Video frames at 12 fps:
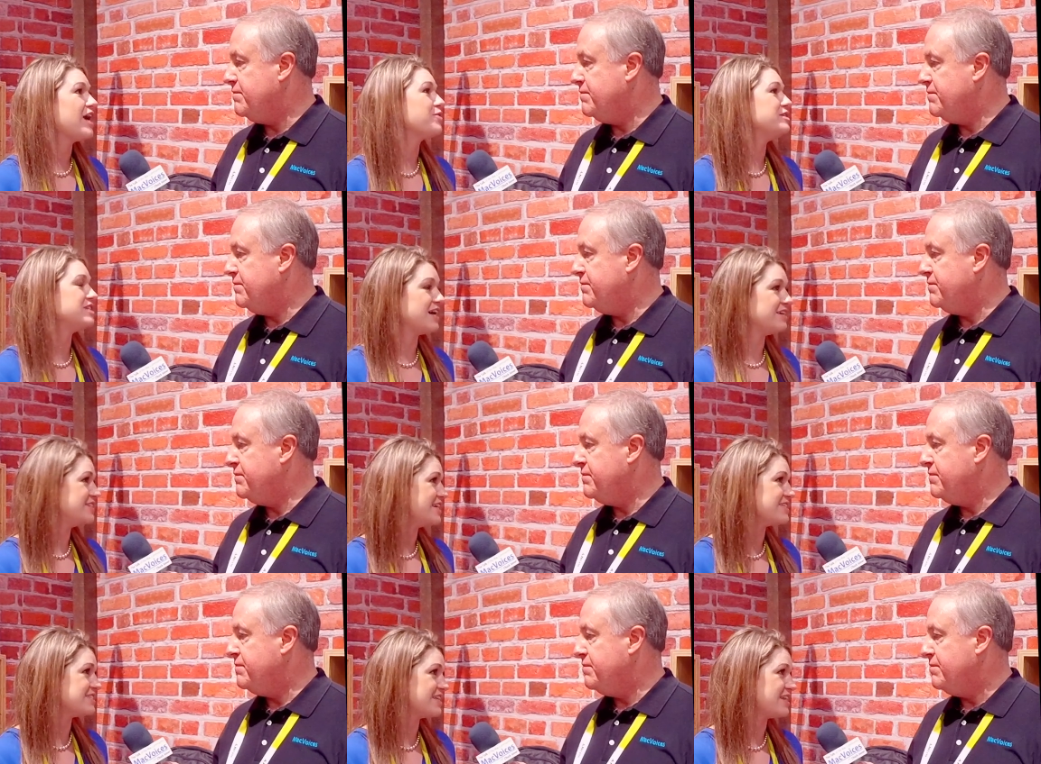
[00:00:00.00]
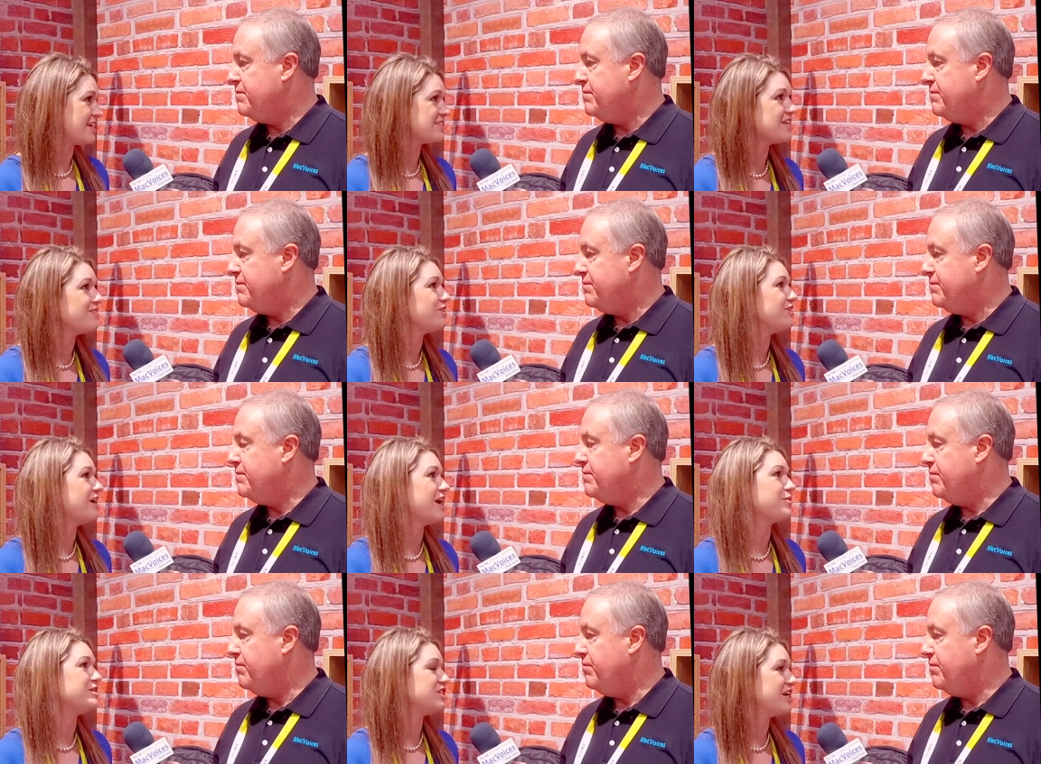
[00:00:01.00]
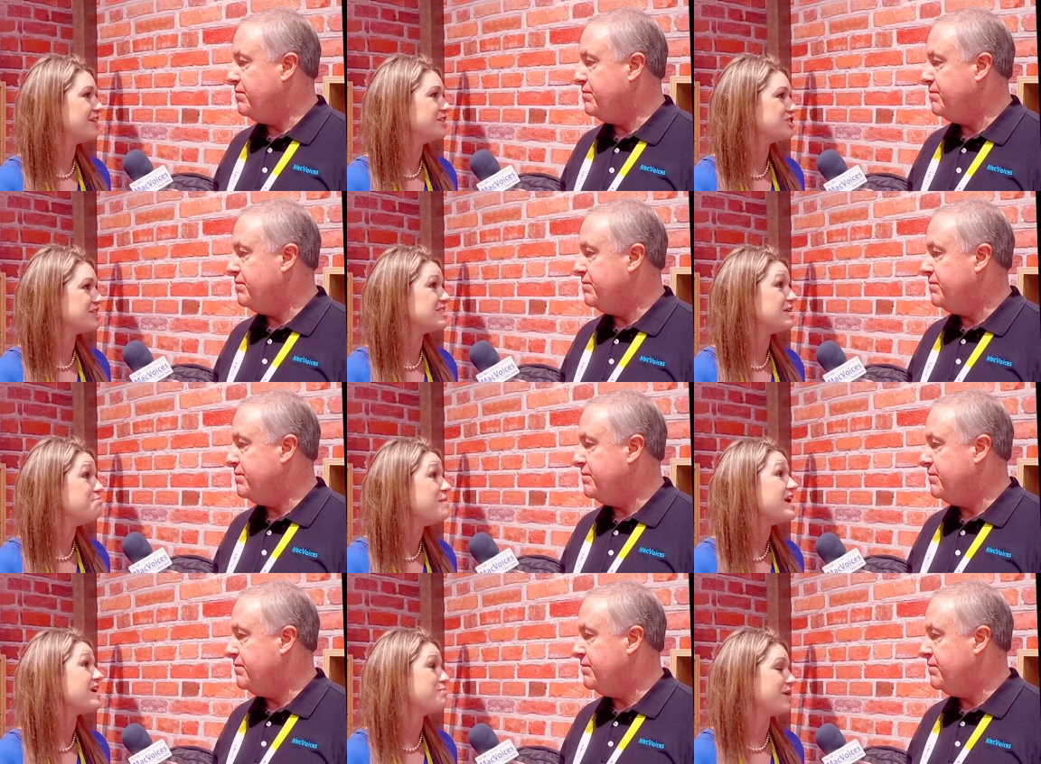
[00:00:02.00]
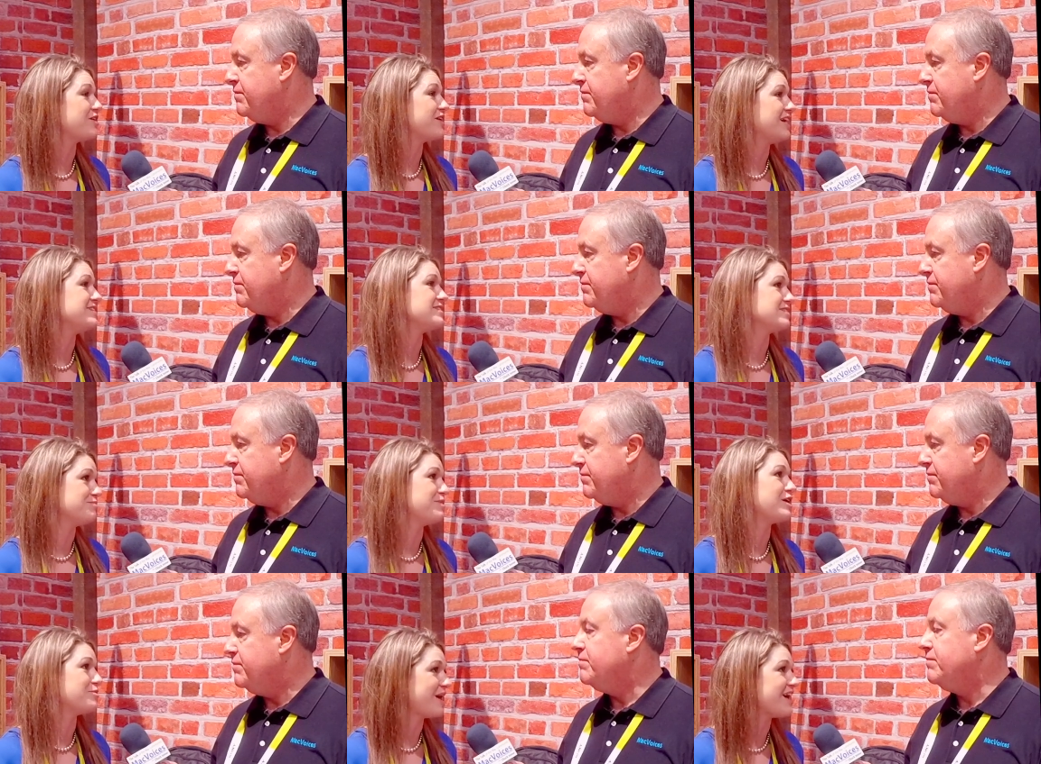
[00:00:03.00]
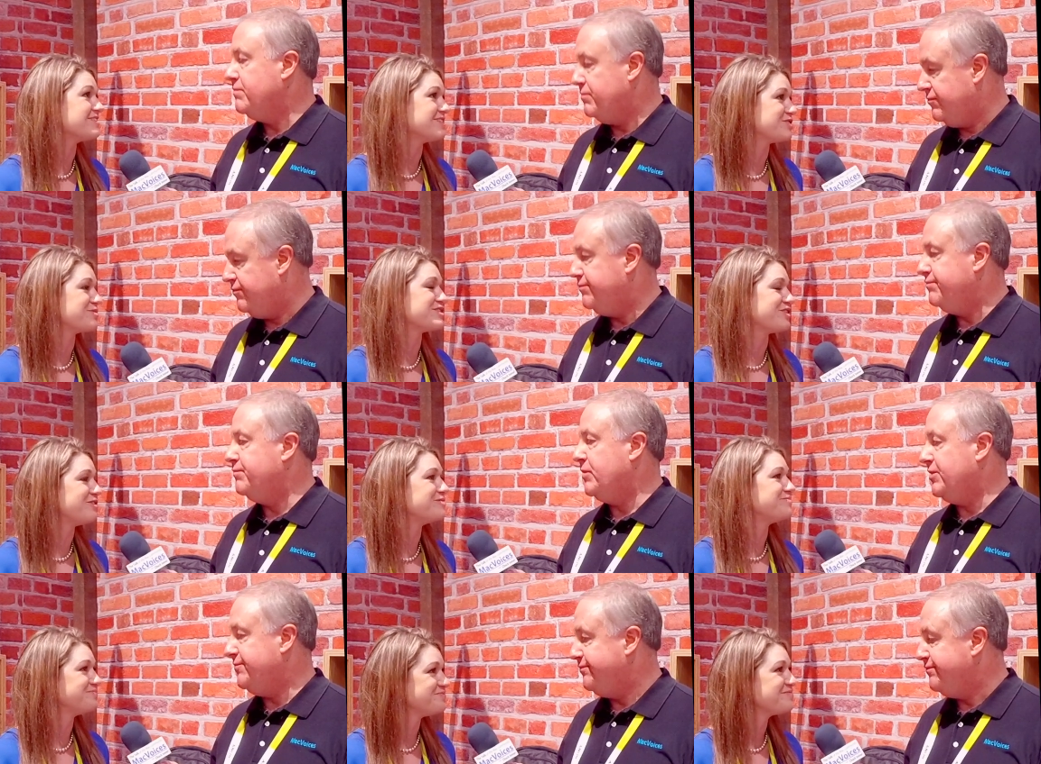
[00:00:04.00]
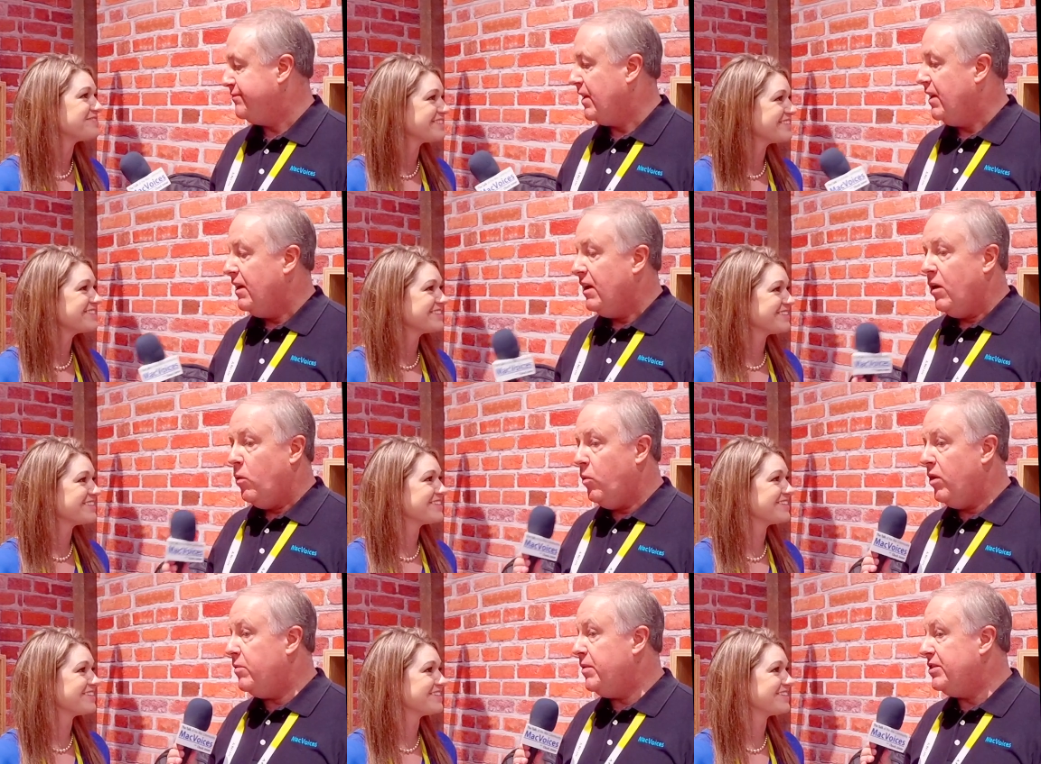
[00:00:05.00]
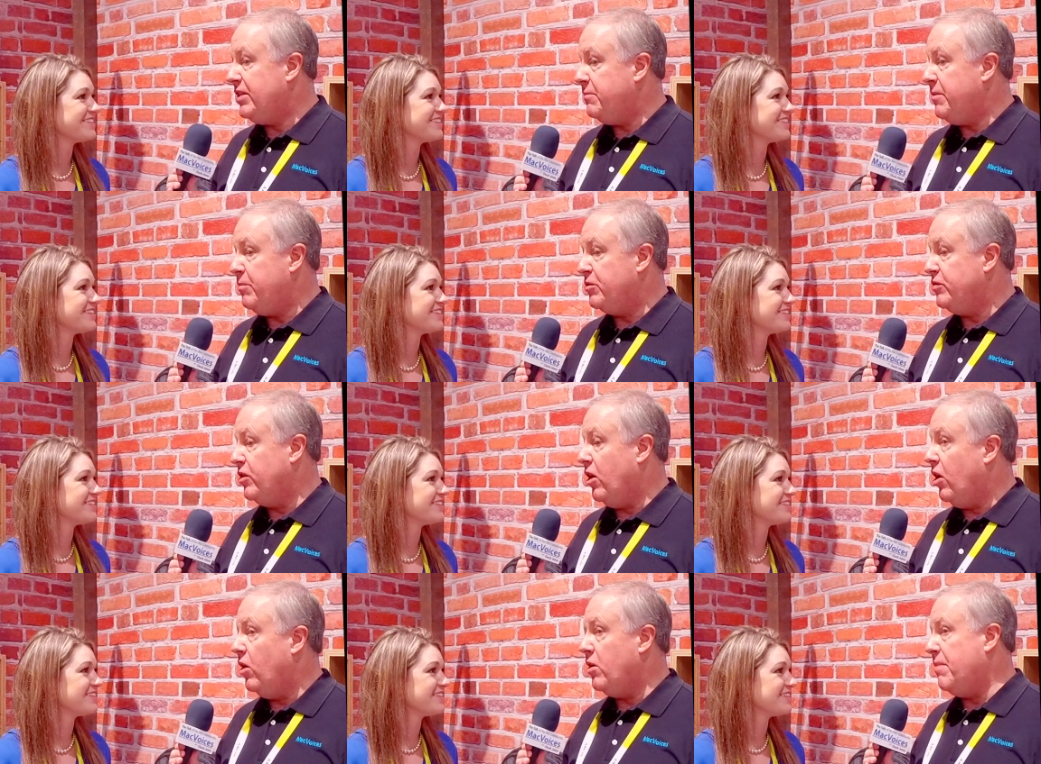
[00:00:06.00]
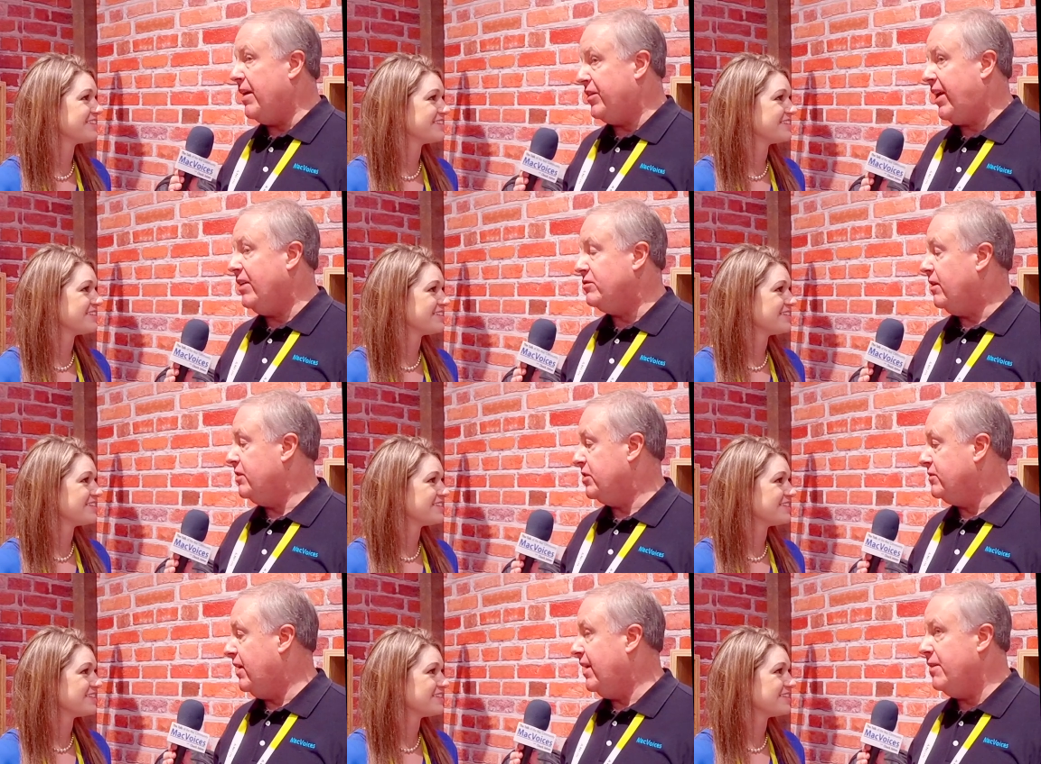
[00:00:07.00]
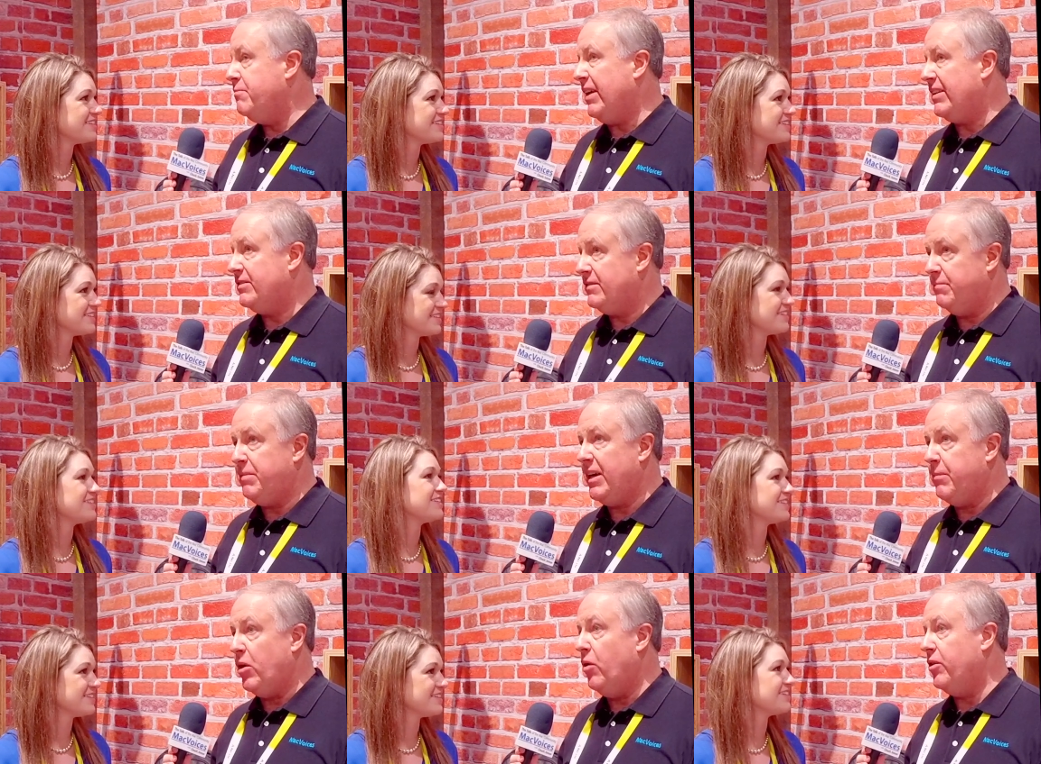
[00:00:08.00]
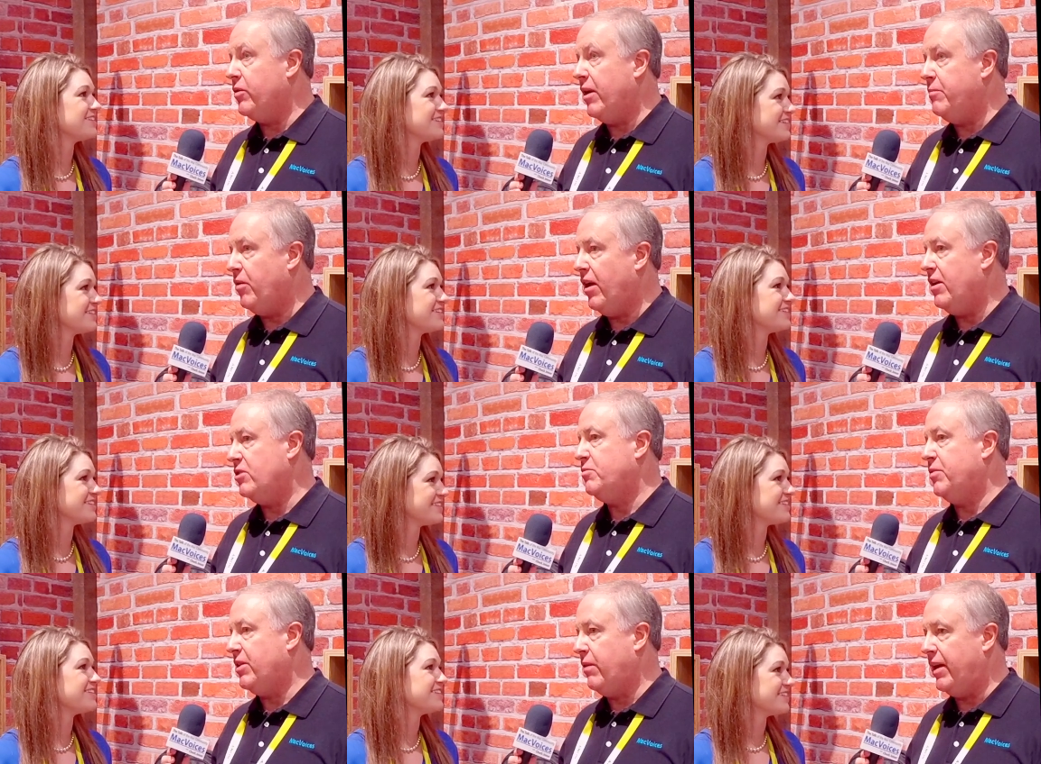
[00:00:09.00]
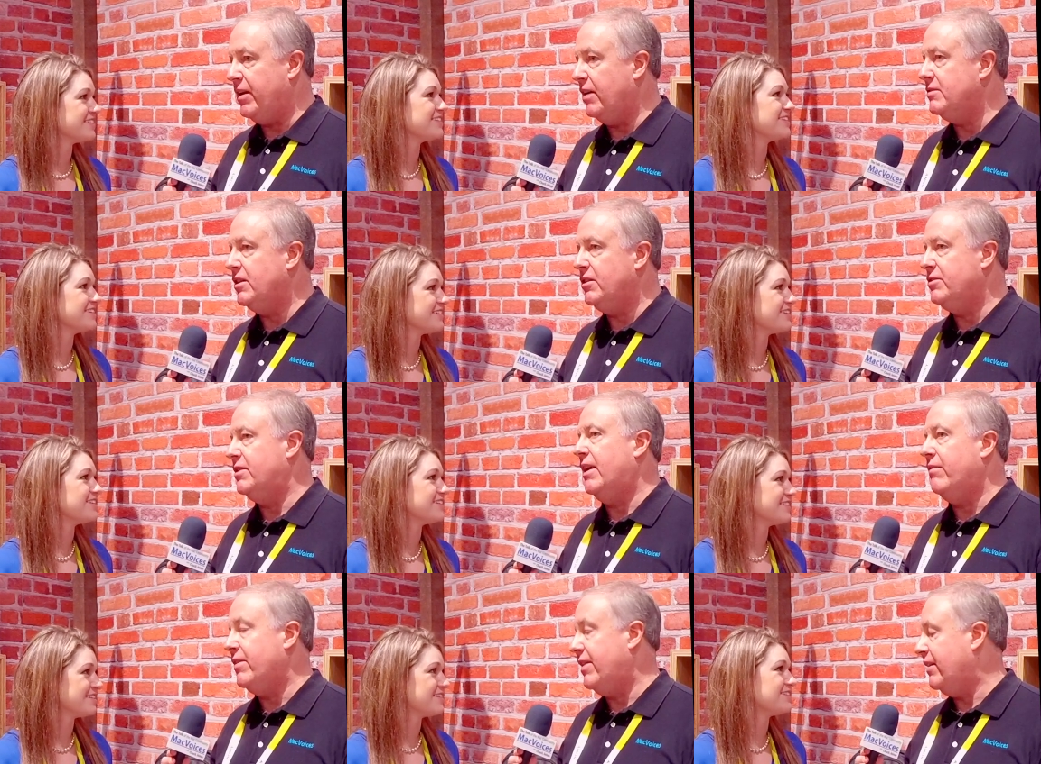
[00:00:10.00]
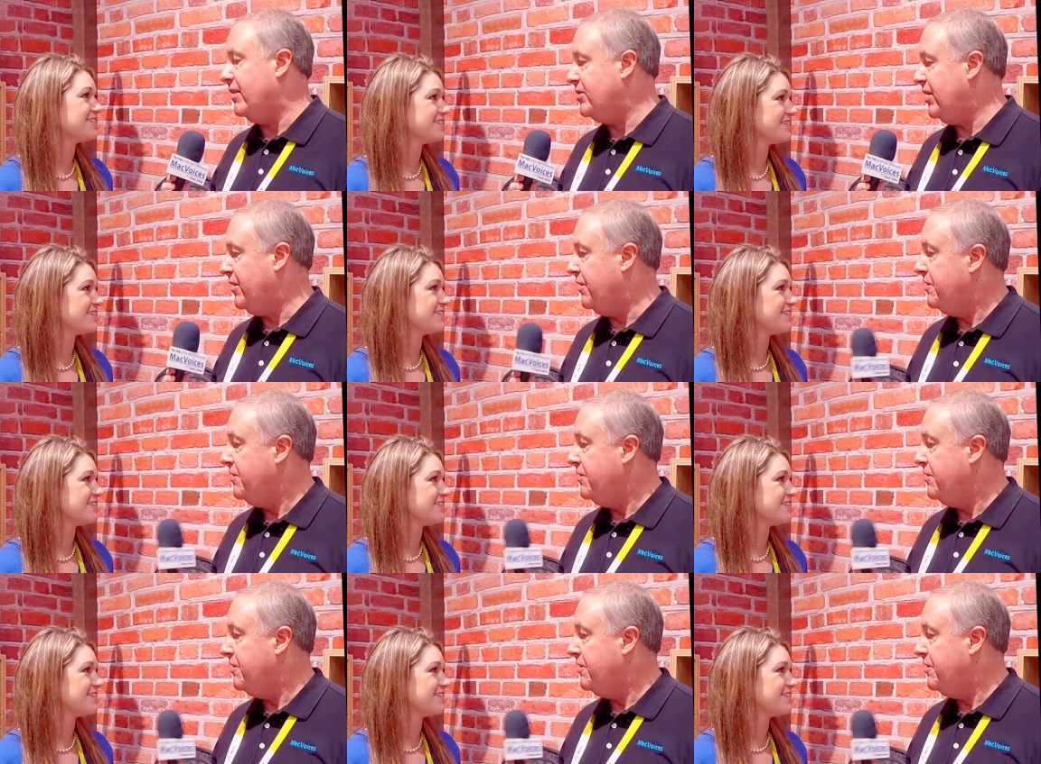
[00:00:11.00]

Speaker 1: how do we t- take this to the next level? How do we challenge this and make better cases and better bags as a result?
Speaker 2: Where do we send people to learn all about the Case Logic line and pick, pick up all the great products with the great colors and everything that's here?